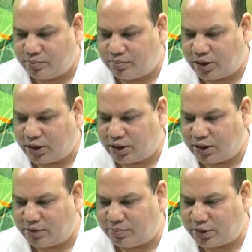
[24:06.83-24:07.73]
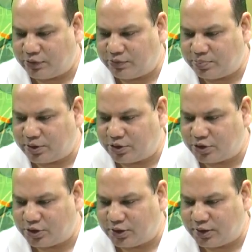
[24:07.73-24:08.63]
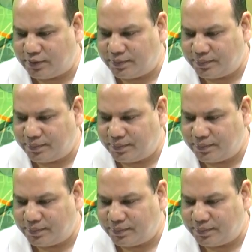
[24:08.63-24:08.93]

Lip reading: Market price per share